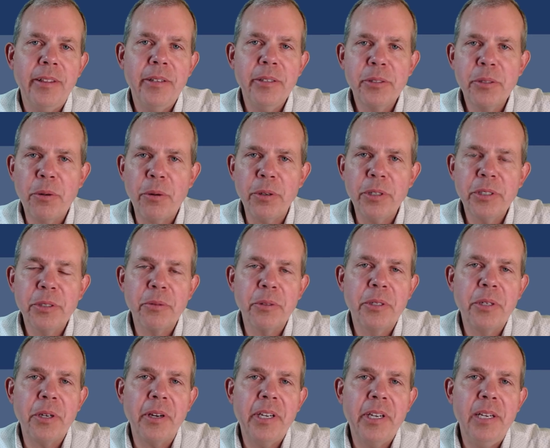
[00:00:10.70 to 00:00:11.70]
this course, we're
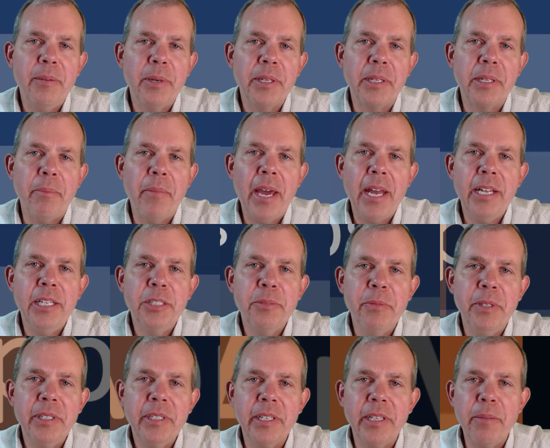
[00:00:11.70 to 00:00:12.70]
talking about the
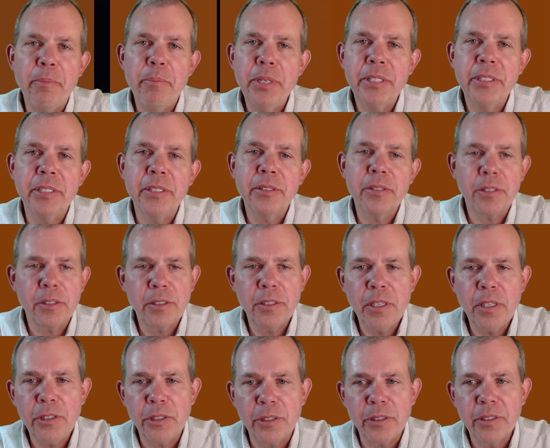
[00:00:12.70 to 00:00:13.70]
management and the business
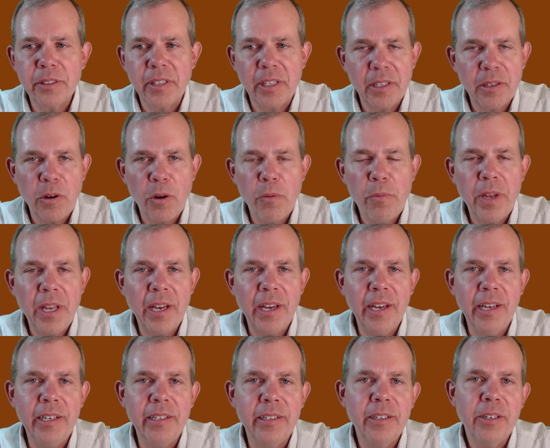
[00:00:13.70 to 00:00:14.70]
decisions that go
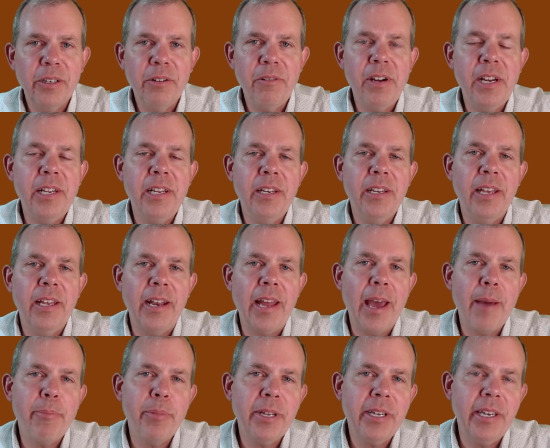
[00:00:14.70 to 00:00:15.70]
behind creating an
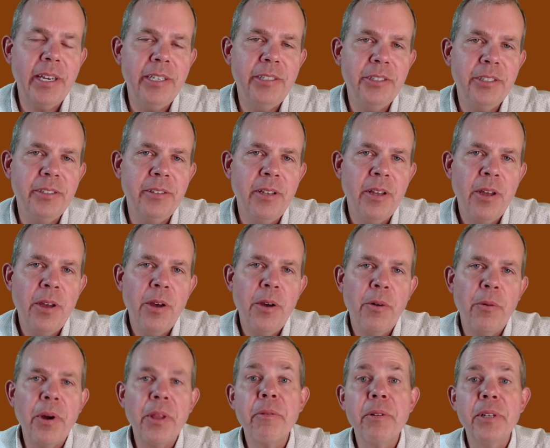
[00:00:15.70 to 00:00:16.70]
application,
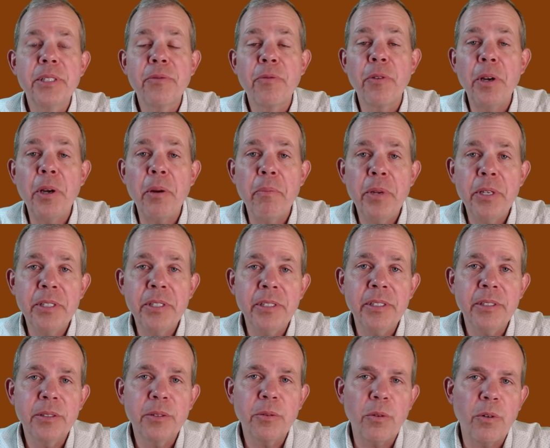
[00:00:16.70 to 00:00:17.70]
whether it's for your
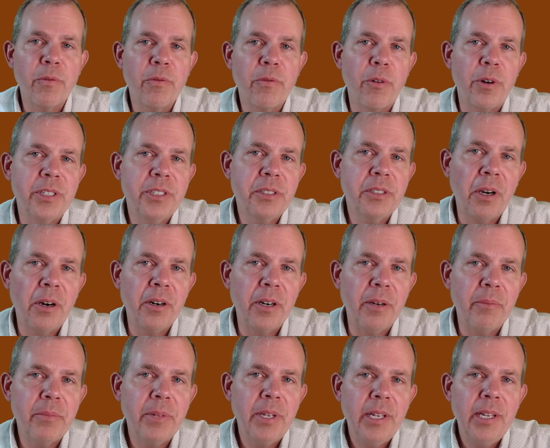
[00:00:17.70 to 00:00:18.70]
business or for a
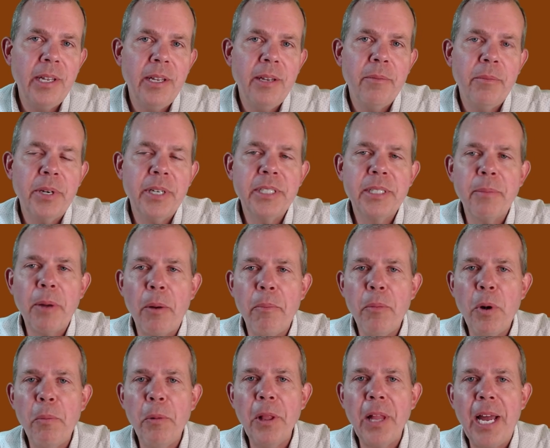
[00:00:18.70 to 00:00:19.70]
startup. But it's about
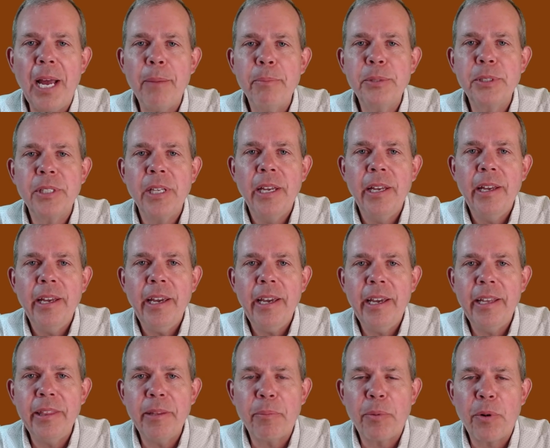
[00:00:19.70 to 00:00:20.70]
mobile apps
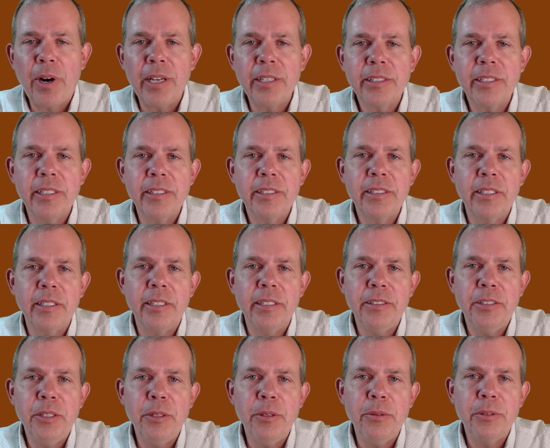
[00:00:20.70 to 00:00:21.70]
and the process that
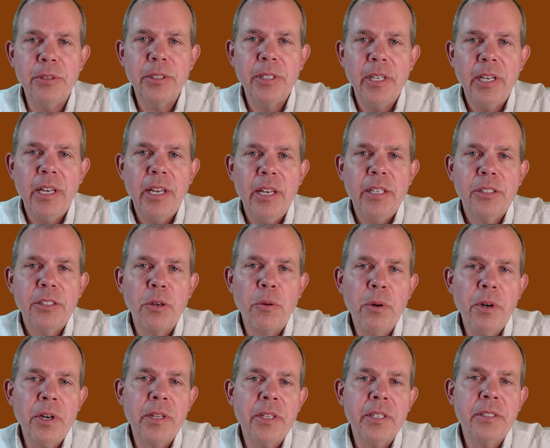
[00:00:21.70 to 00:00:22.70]
is used. So
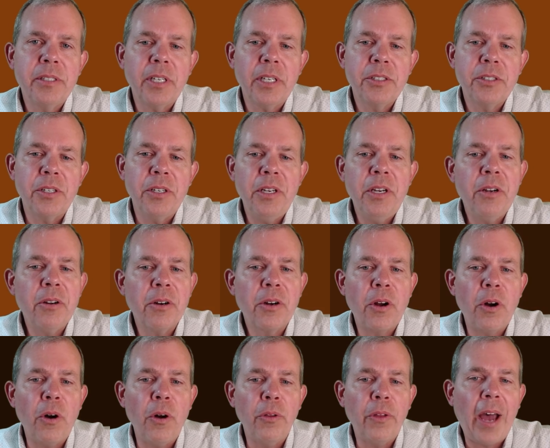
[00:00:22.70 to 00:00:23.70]
we're in this section here
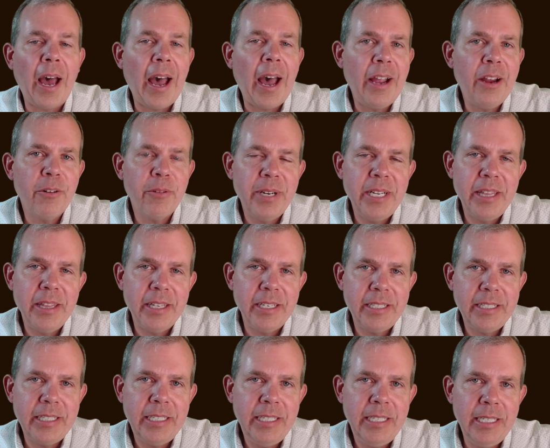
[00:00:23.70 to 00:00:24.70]
called hiring the
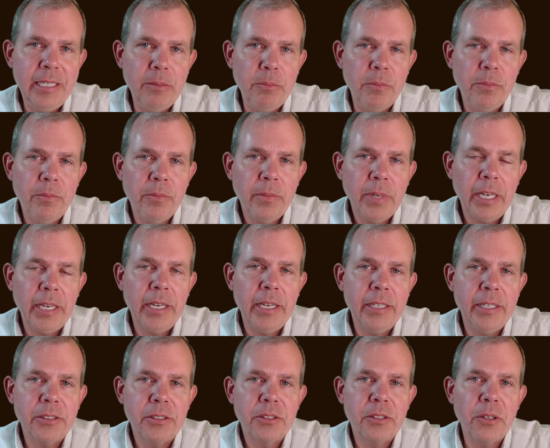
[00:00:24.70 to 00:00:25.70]
team.
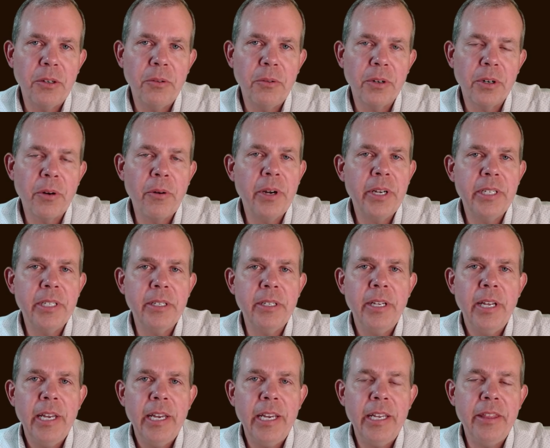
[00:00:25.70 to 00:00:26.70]
And so we're going to,
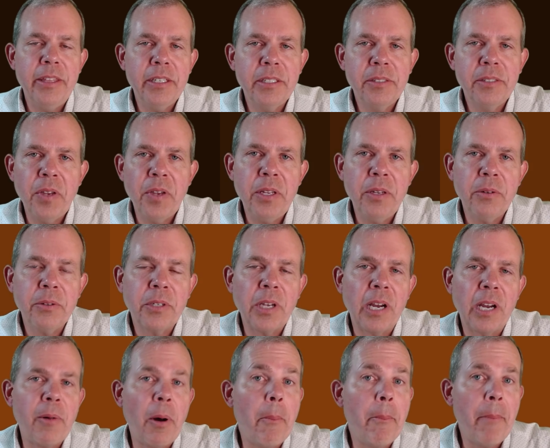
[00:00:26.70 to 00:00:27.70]
in this video, talk
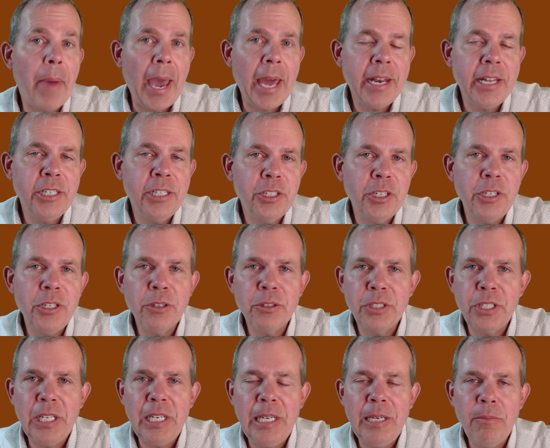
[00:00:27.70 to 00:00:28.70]
about managing your
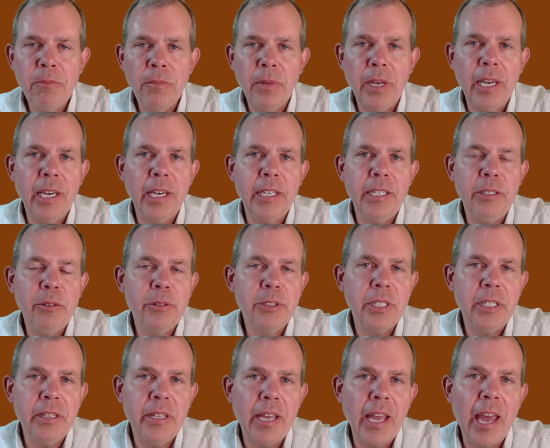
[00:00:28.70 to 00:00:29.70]
team and
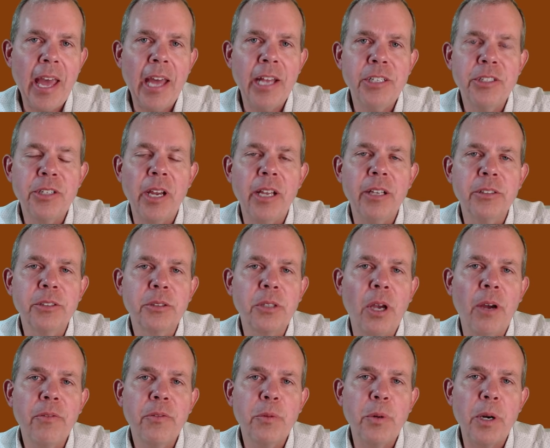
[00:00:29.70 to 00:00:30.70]
using the Agile
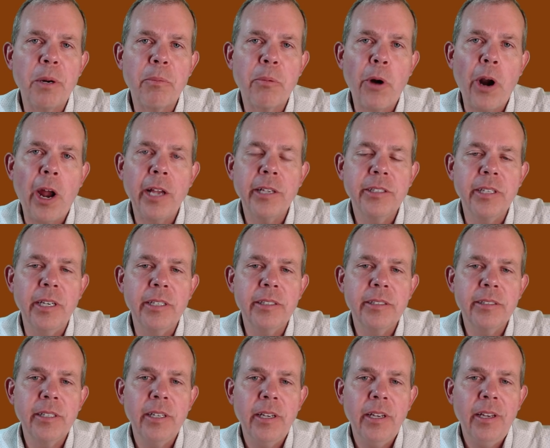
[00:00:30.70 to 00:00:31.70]
software
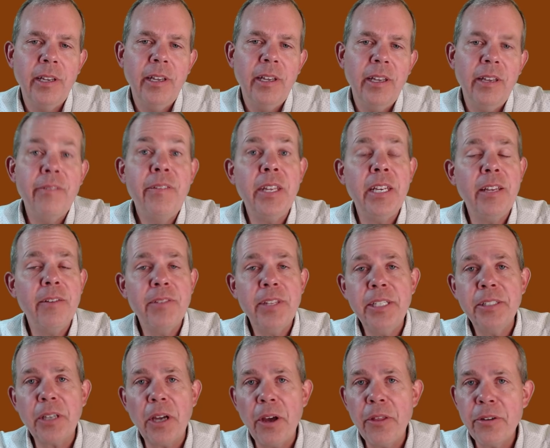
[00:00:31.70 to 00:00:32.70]
process. If any of
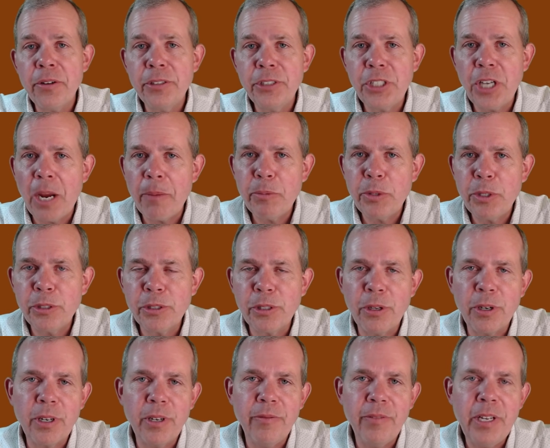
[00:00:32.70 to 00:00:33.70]
these other chapters
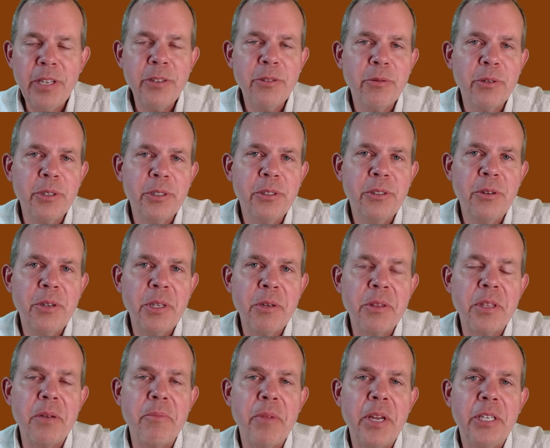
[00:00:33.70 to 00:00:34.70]
look of interest to you,
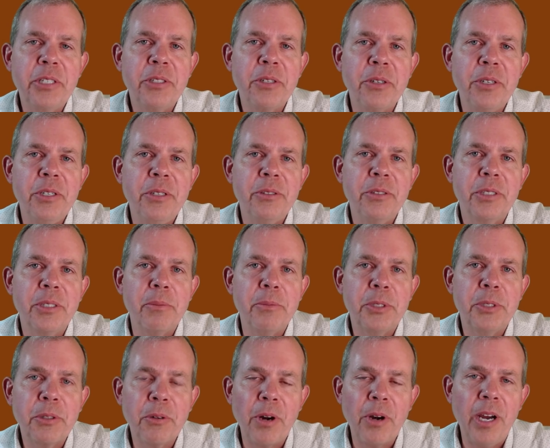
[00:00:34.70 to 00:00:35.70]
then make sure you
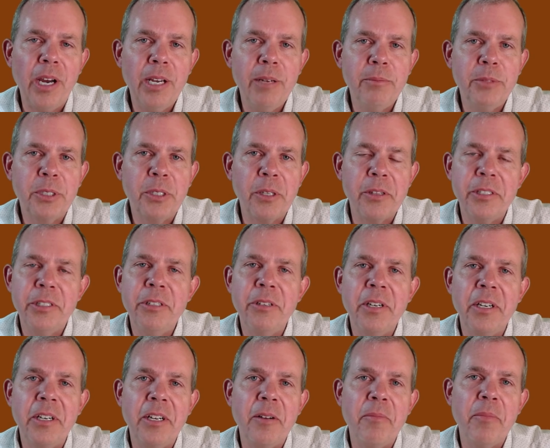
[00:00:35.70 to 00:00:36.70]
subscribe so that you
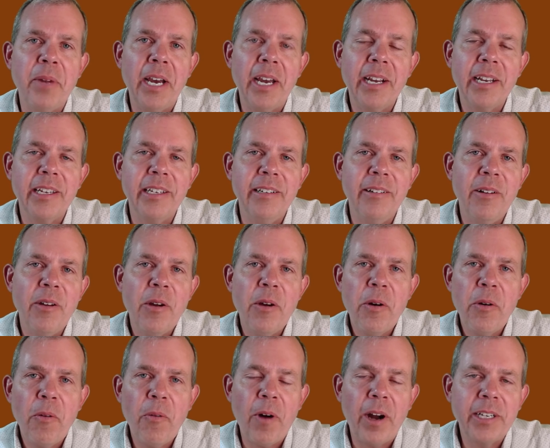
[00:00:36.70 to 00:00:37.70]
can come back and
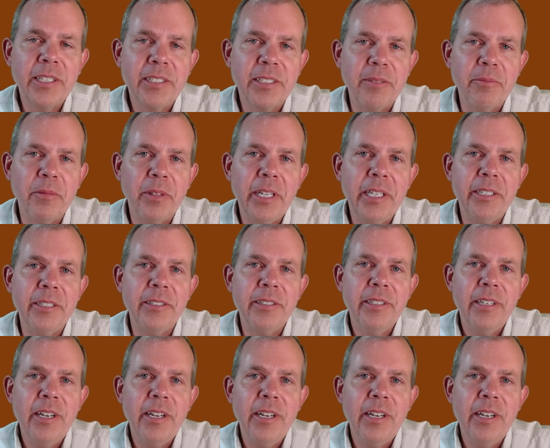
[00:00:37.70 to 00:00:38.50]
watch them later.